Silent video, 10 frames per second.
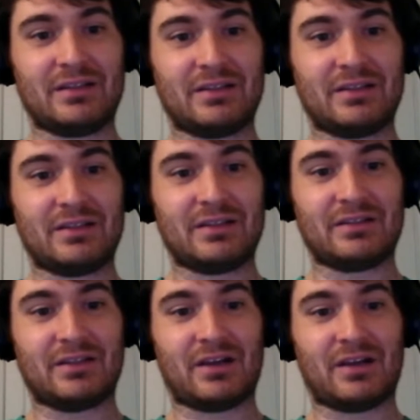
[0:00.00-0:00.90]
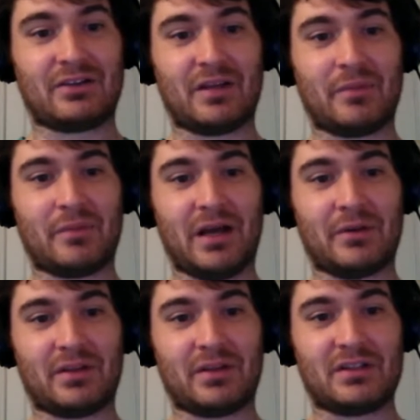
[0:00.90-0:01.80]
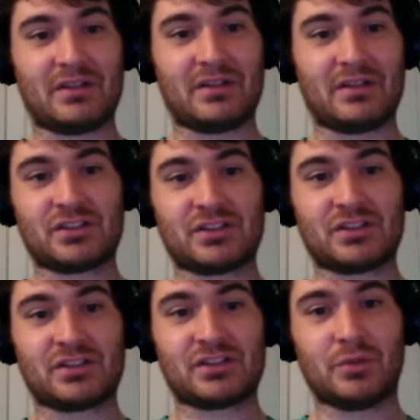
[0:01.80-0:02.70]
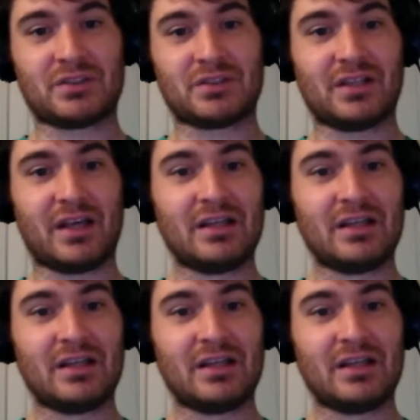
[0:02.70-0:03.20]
you're not going to get by with a Hisashi Iwakuma today.